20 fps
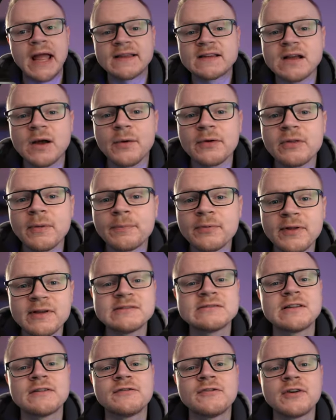It's going to
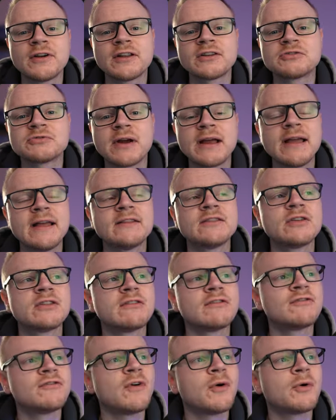place the footage right into
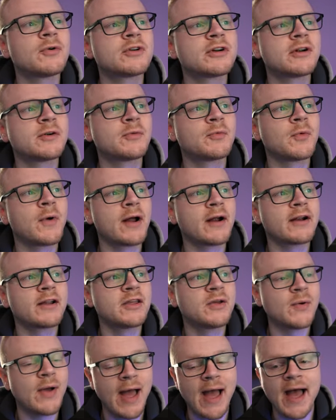the folder where
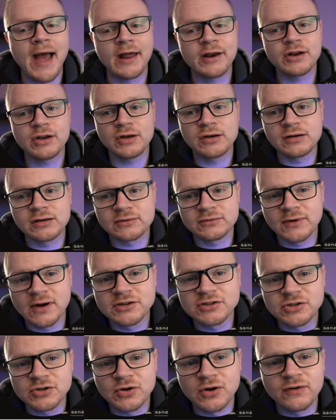you had your
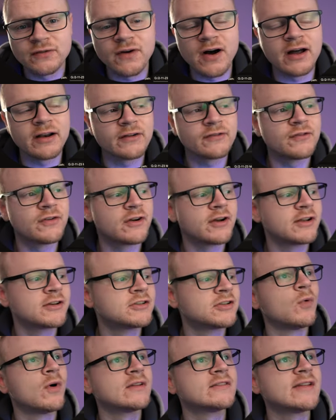original Avata
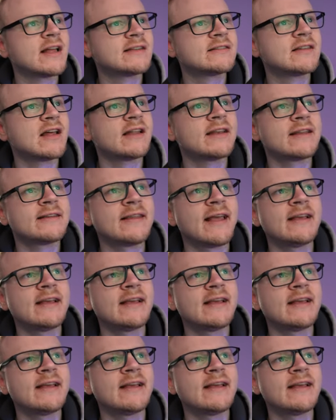footage. Once that's done, it